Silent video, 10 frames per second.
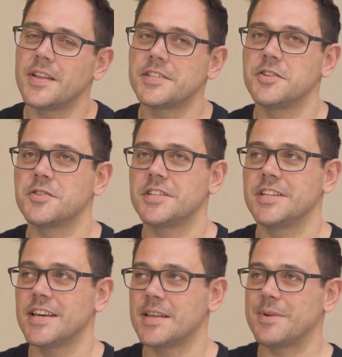That's
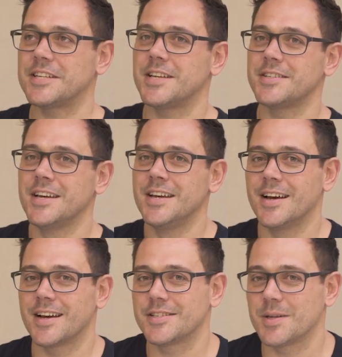interesting. Yeah, that makes sense.
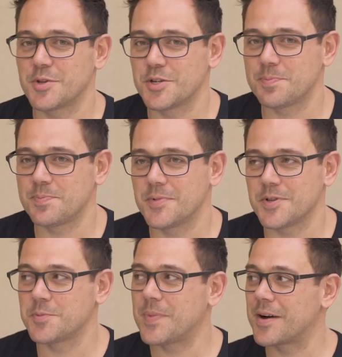I guess some of
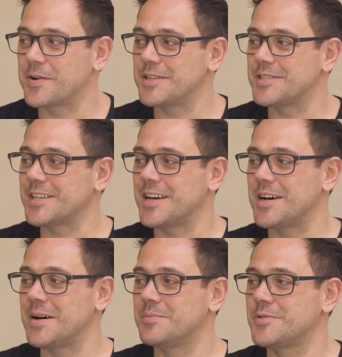those barriers
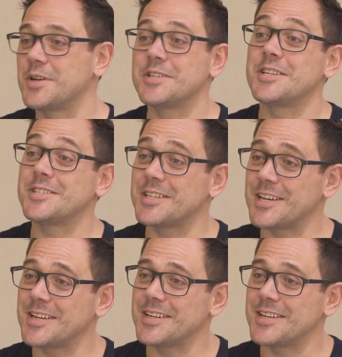don't exist today.